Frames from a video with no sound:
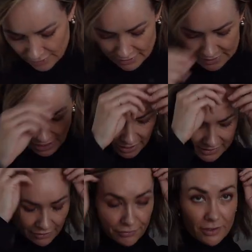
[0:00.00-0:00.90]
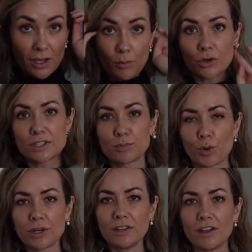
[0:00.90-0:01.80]
So yeah, definitely a more
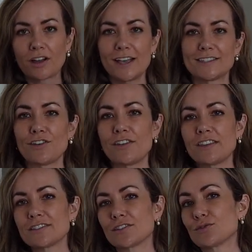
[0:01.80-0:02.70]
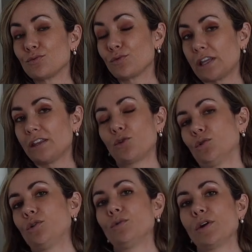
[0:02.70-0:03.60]
sporty look. I still think this looks really
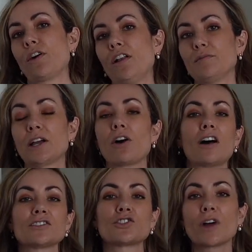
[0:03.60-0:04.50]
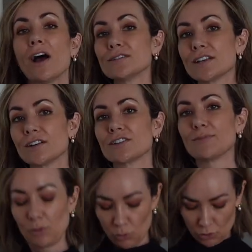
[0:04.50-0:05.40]
cool with all of my COS trousers,
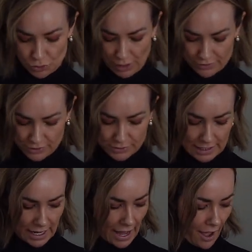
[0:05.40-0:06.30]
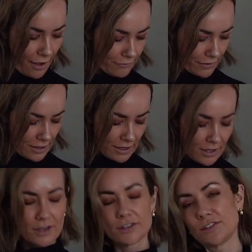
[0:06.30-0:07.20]
my wool trousers that I have.
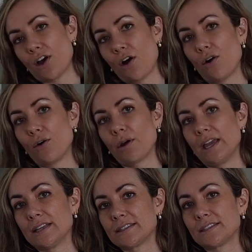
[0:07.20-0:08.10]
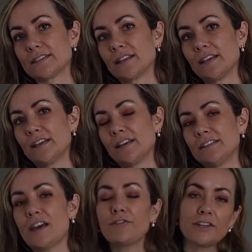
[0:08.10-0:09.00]
So it's
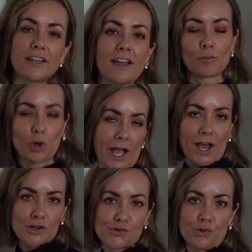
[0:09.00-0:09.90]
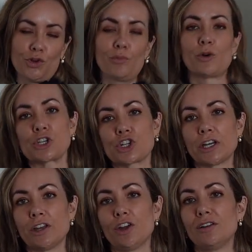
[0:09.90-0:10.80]
definitely, again, more casual, more
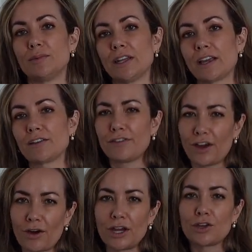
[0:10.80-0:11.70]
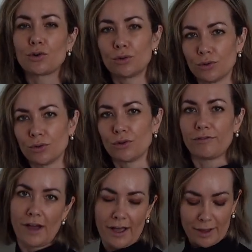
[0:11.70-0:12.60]
chill, but like a very cool
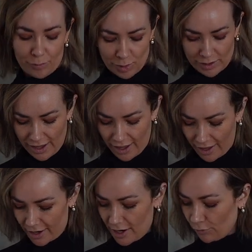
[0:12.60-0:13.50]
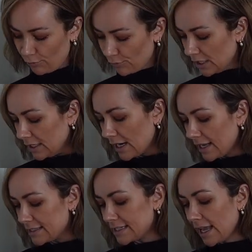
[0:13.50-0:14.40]
vibe and a really
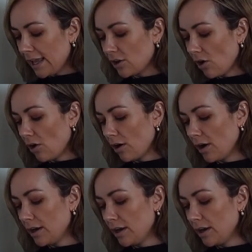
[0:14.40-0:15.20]
nice take on